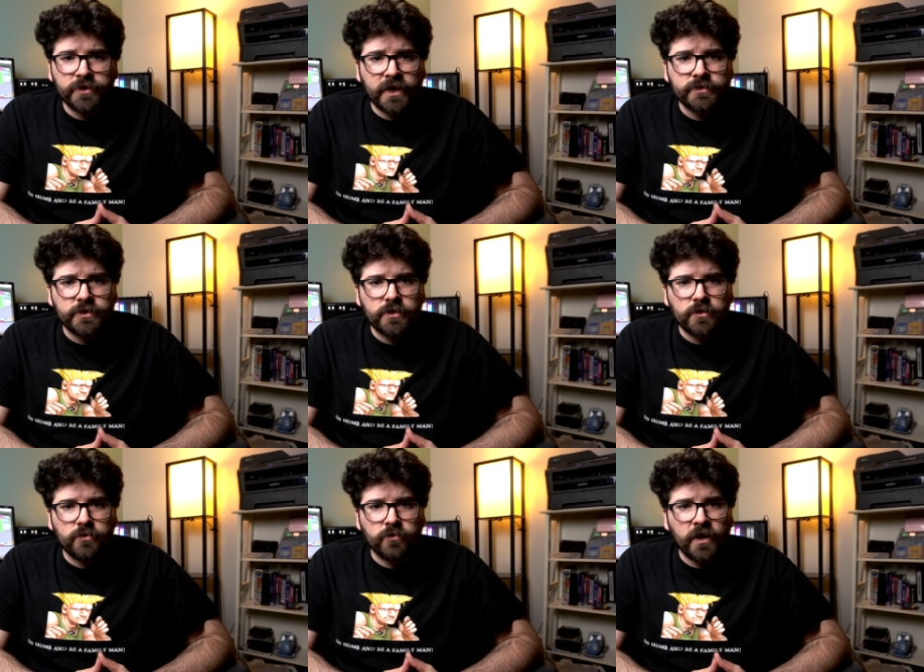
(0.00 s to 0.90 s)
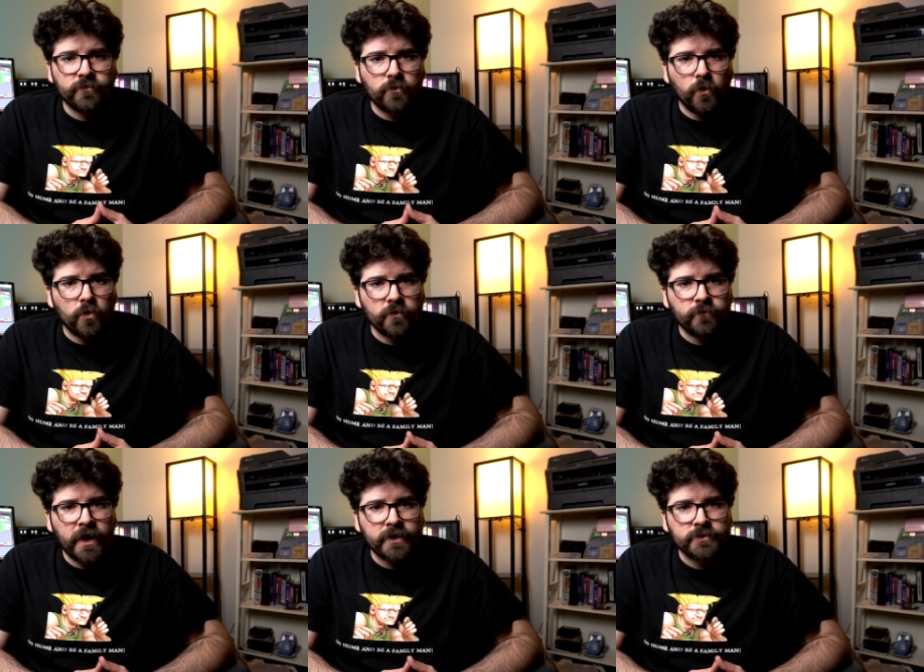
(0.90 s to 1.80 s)
nasty graphical
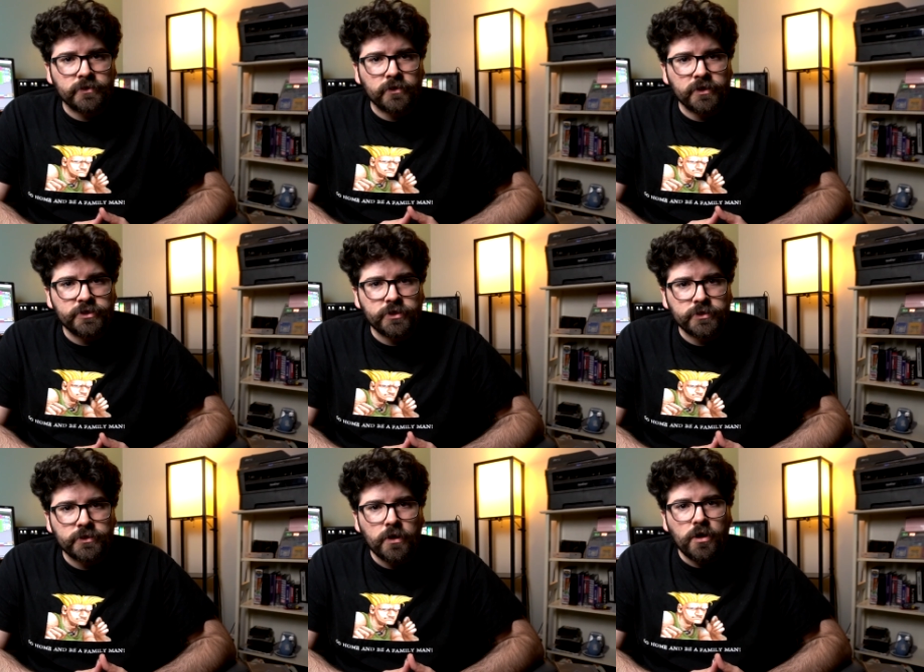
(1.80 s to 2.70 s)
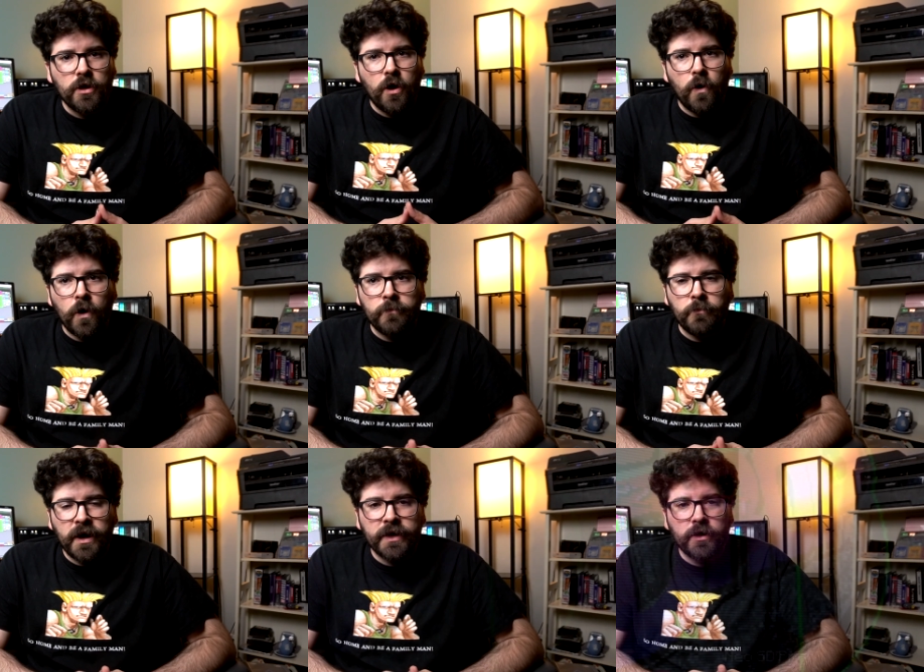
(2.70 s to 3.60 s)
artifacts and glitches on my